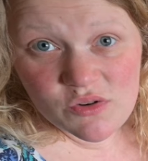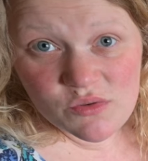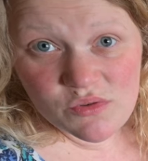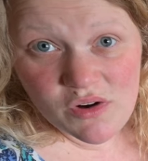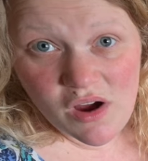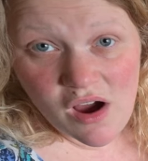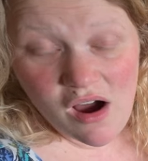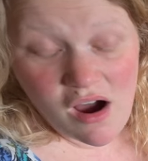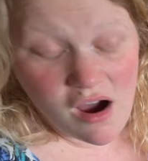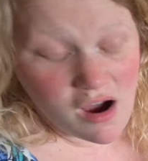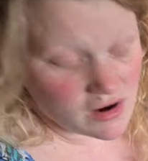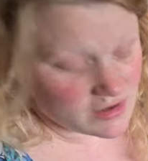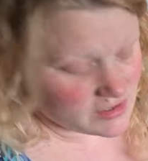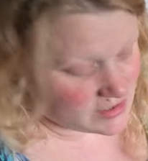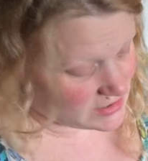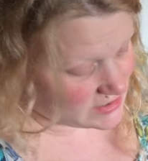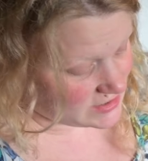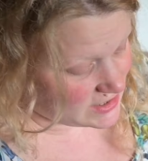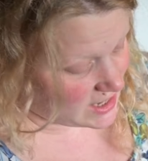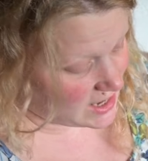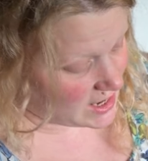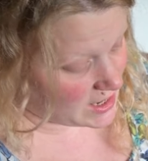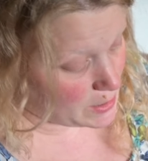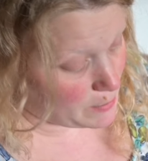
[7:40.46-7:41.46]
called
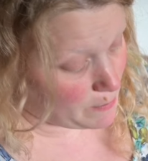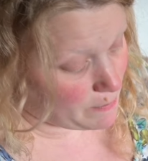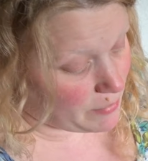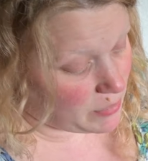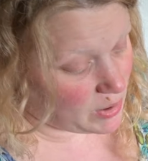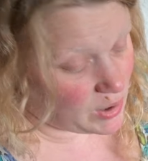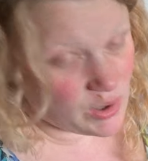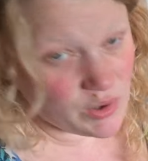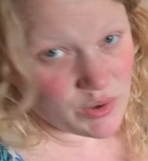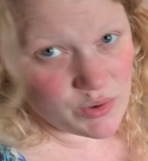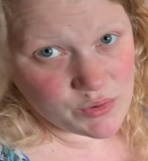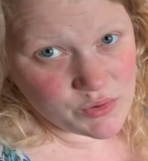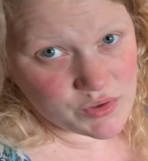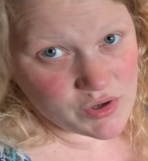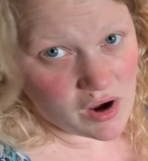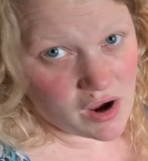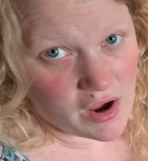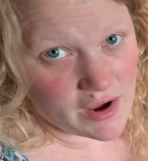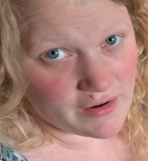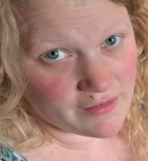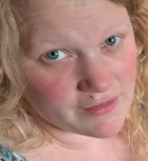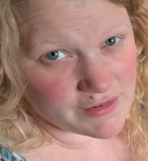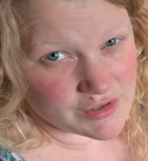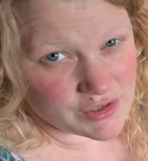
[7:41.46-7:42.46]
Artisan Blue
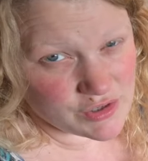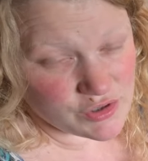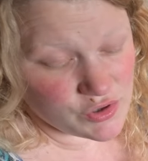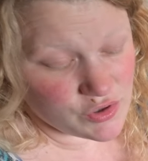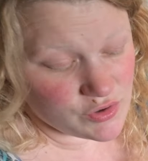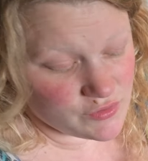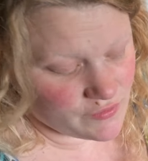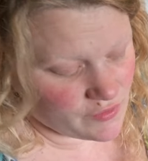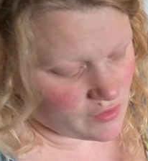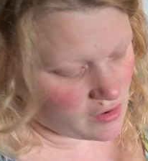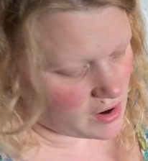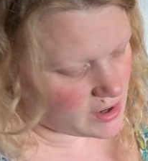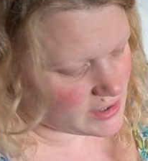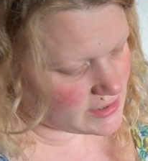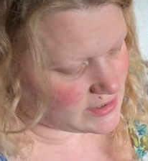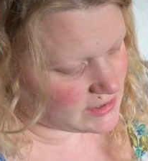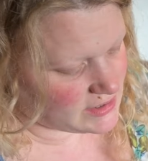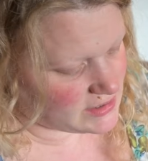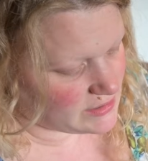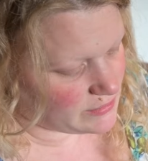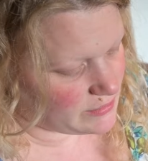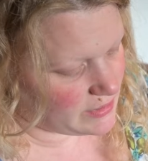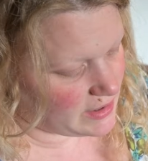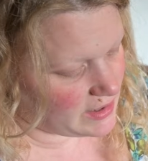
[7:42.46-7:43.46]
Tiger. It's a new
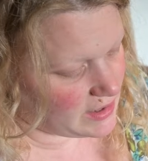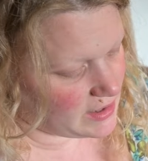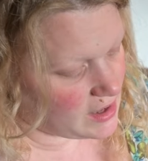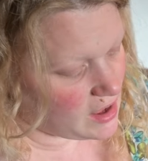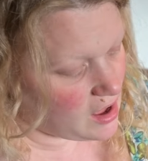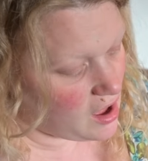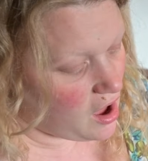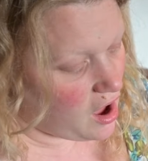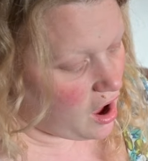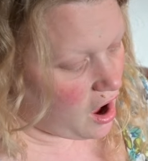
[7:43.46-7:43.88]
variety to me.